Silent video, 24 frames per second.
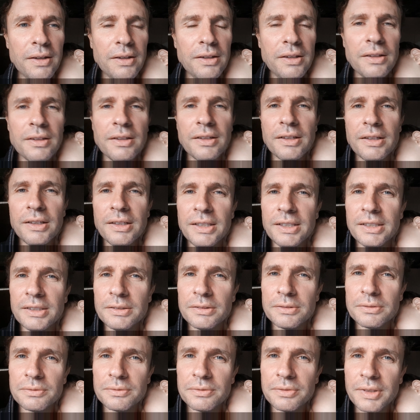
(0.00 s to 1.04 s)
at
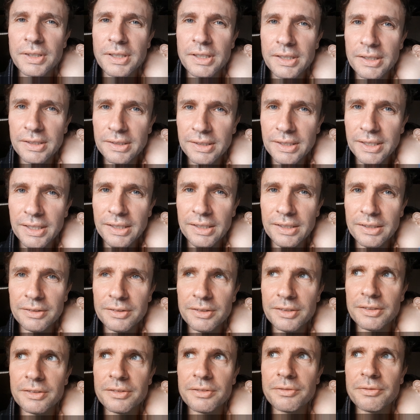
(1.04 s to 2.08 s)
least fucking Hitler
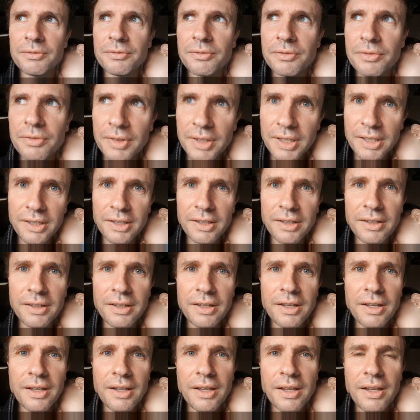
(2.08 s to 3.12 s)
just fucking
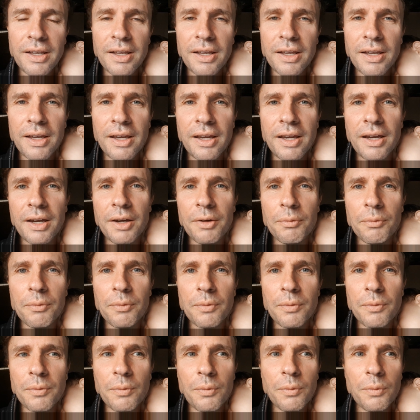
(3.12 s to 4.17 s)

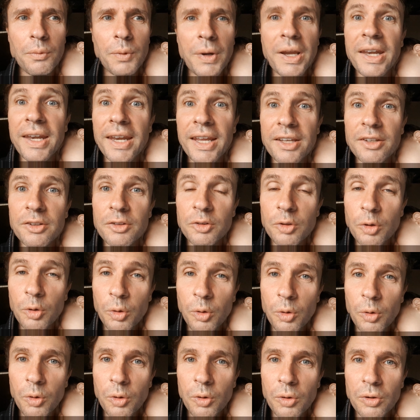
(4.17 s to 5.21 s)
went next
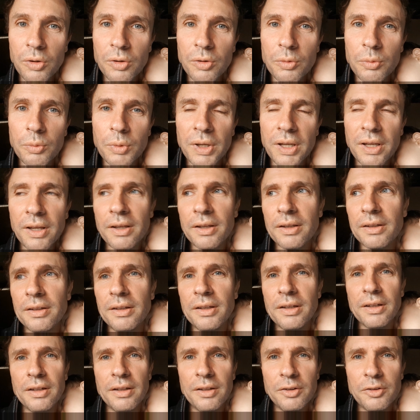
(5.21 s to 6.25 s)
door, where,
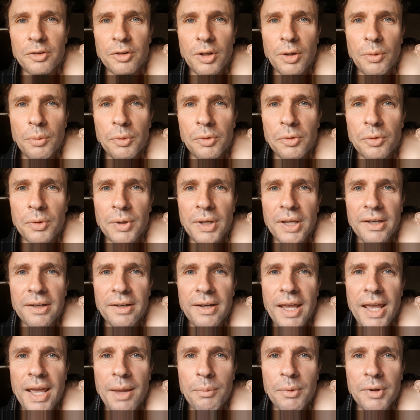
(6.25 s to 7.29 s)
the Germans were getting
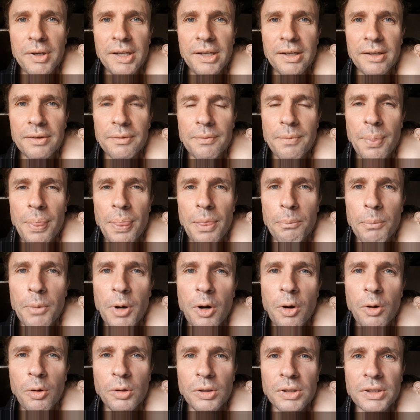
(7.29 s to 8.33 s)
hammered in
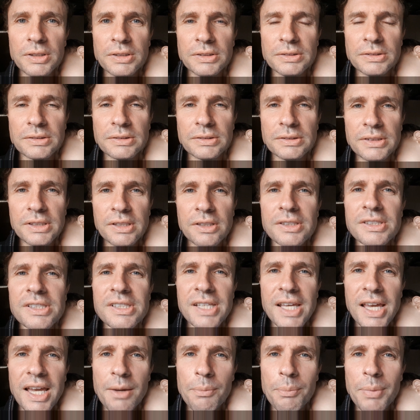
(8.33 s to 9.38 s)
Poland. You got
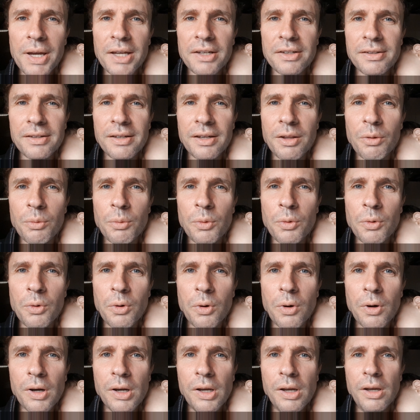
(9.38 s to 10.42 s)
sucker punched into the
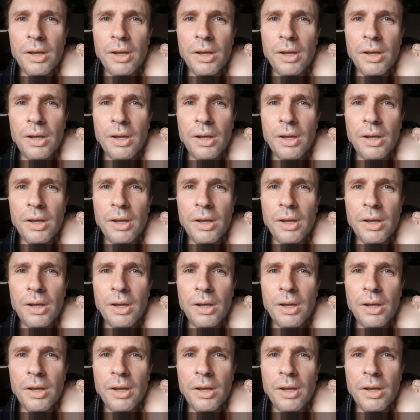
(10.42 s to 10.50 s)
war.